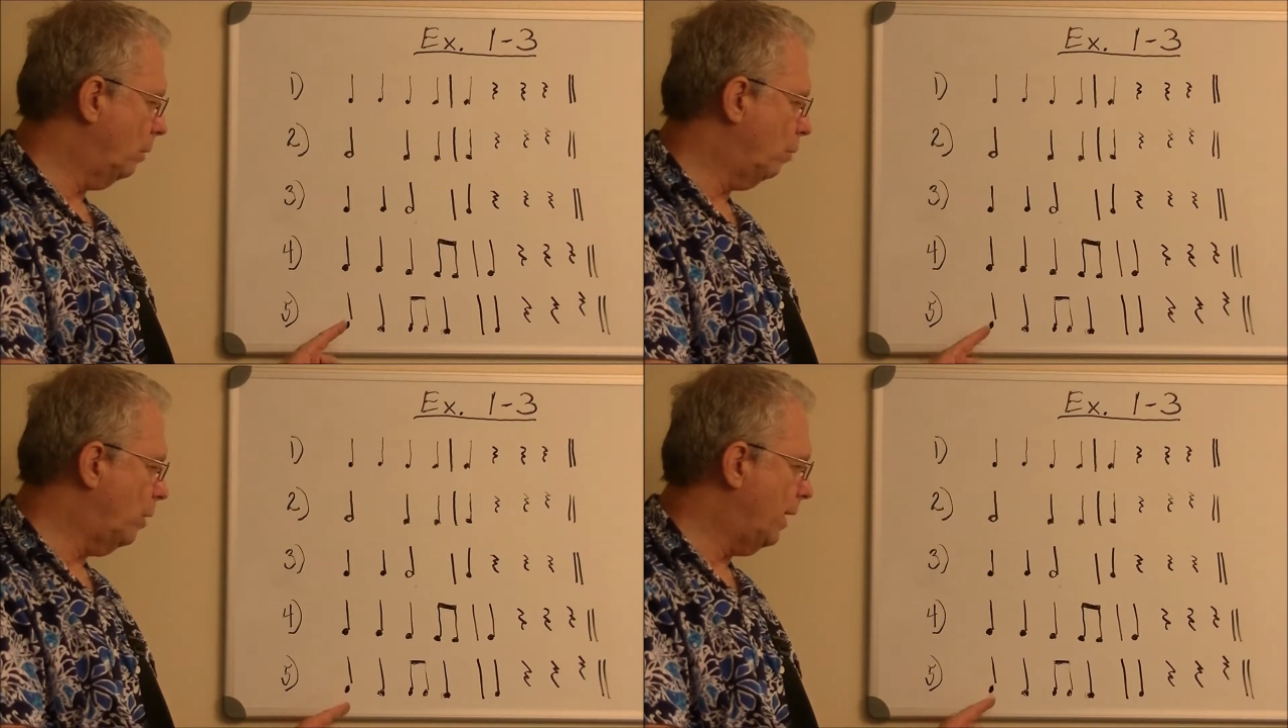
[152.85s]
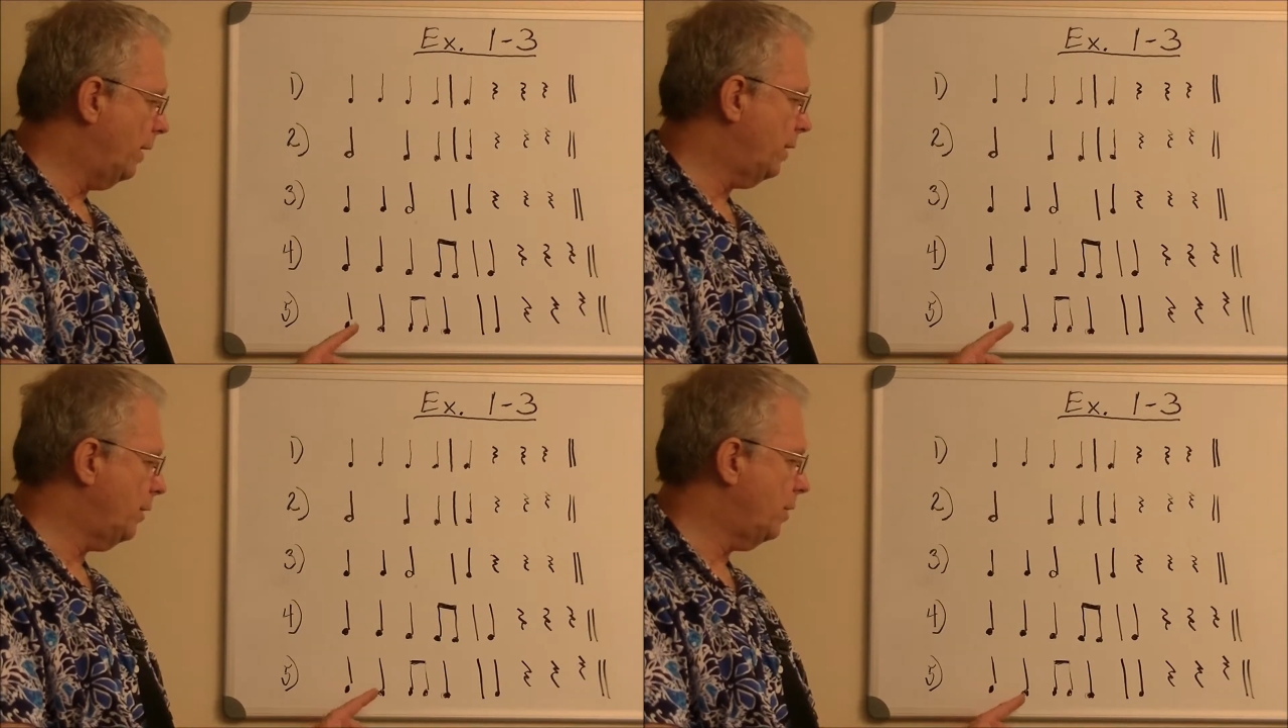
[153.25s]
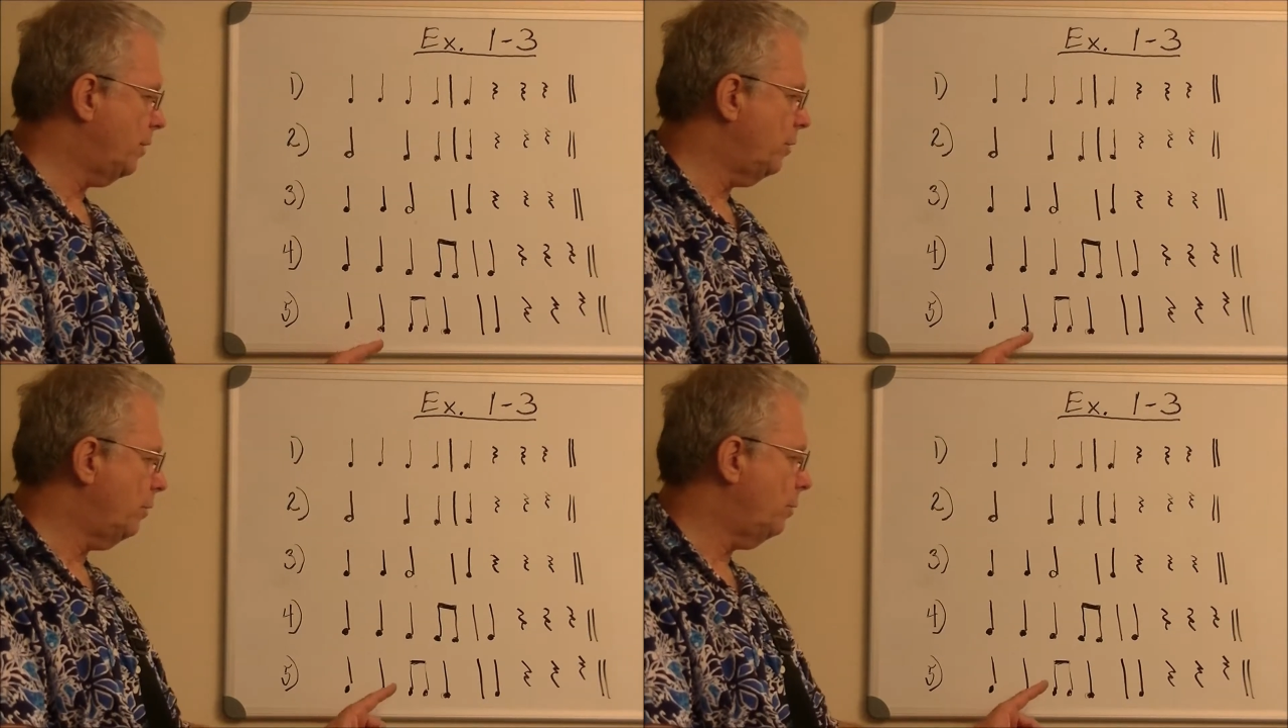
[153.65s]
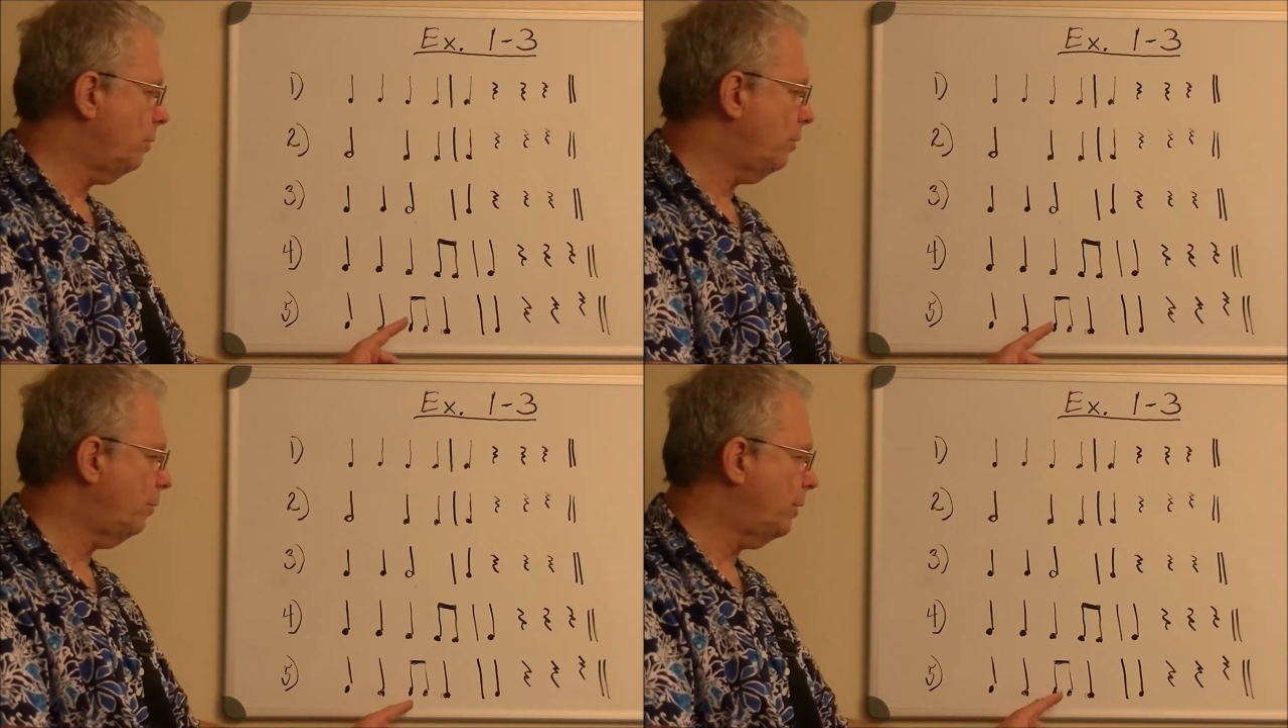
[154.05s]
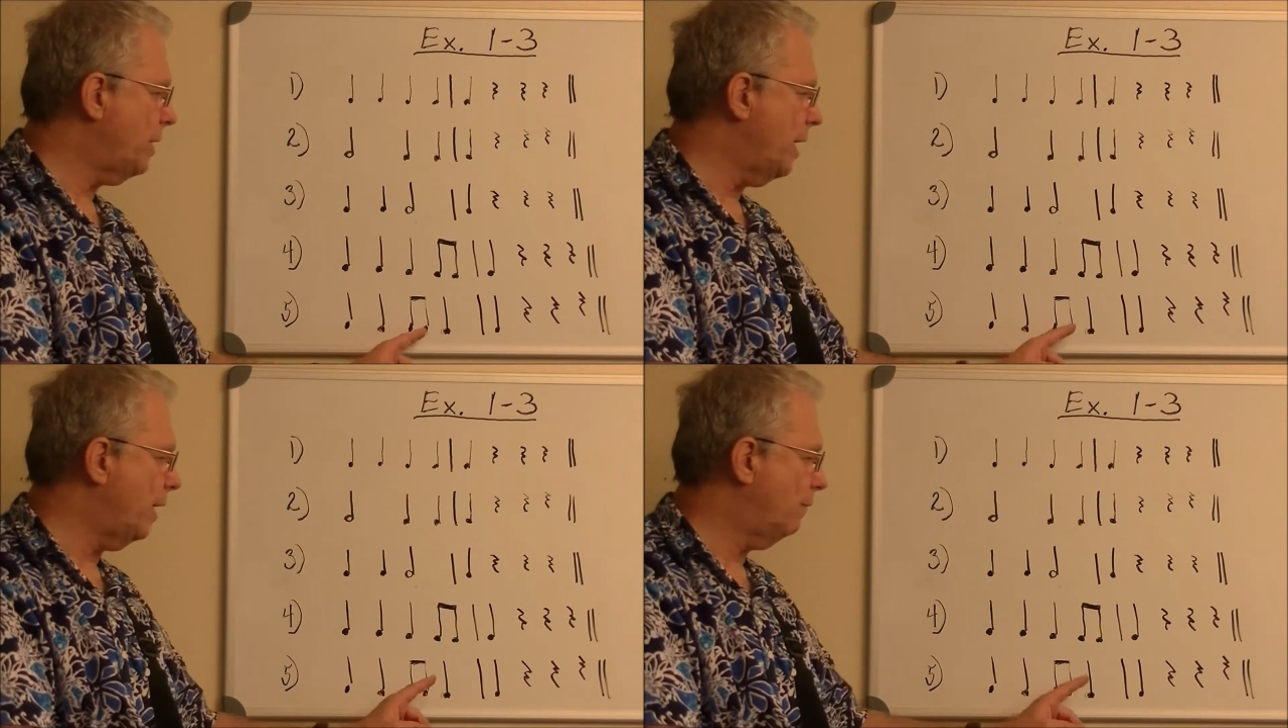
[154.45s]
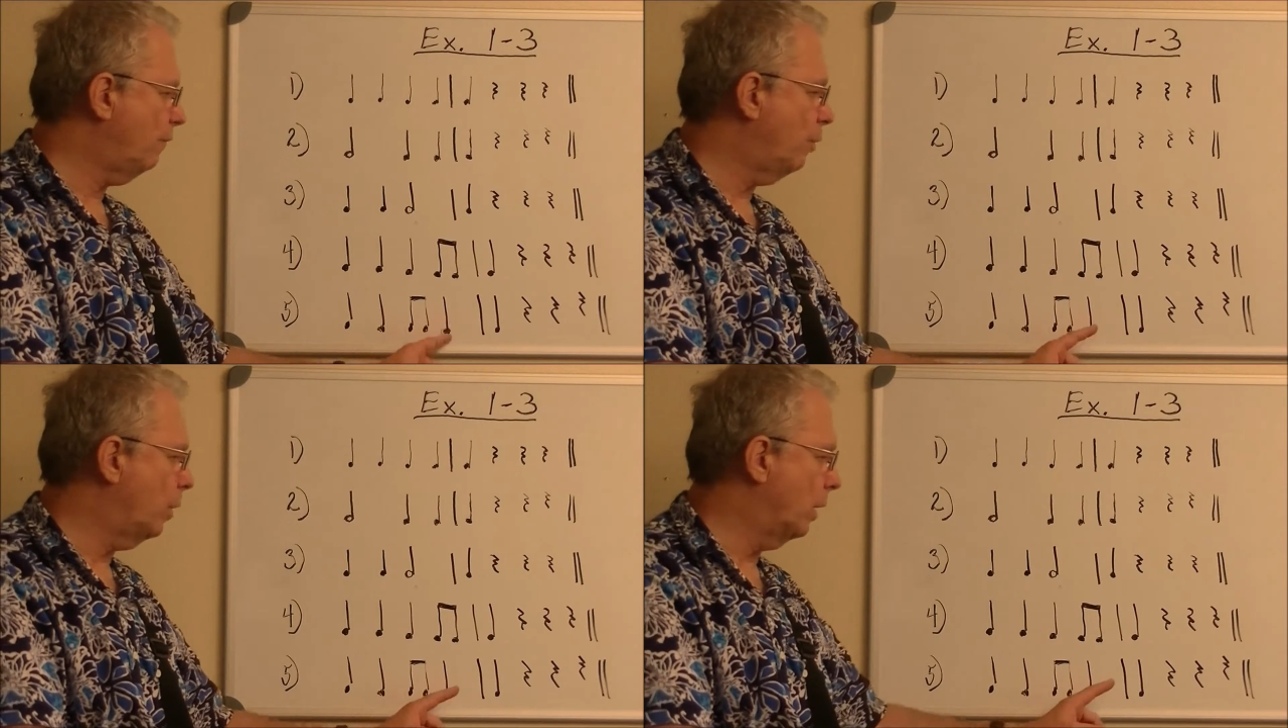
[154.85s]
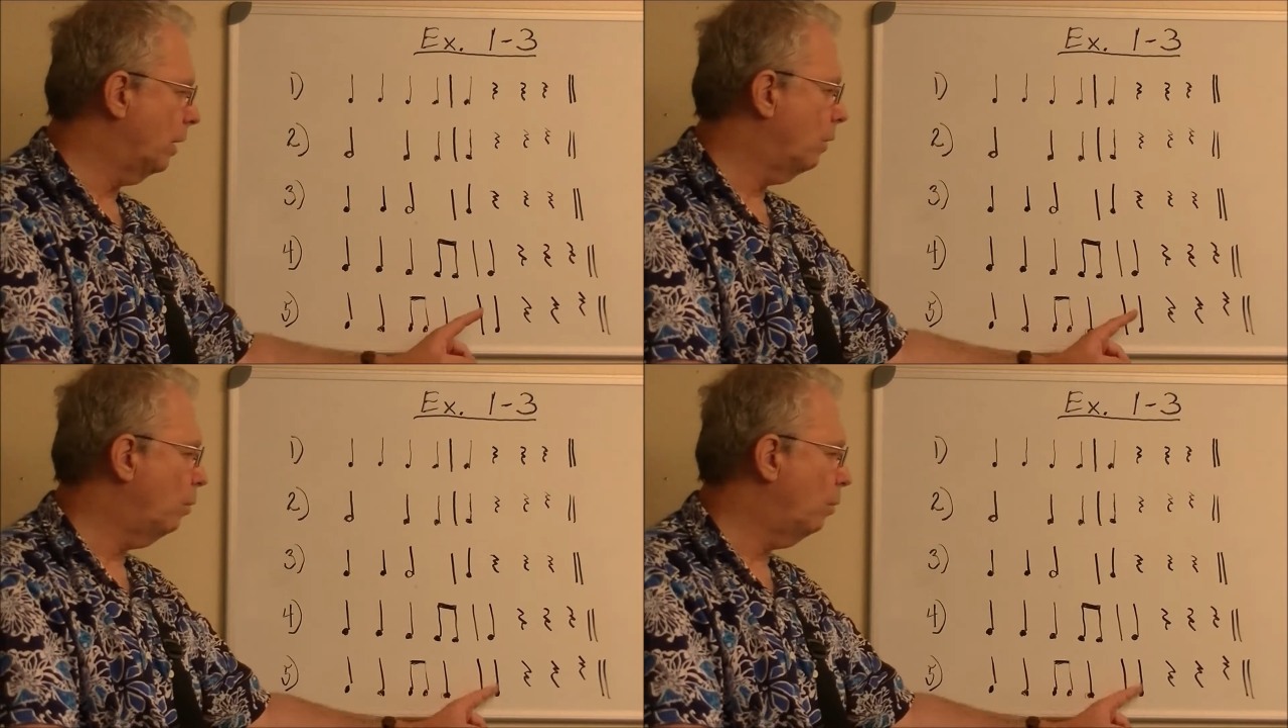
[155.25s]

One, two, three, and four.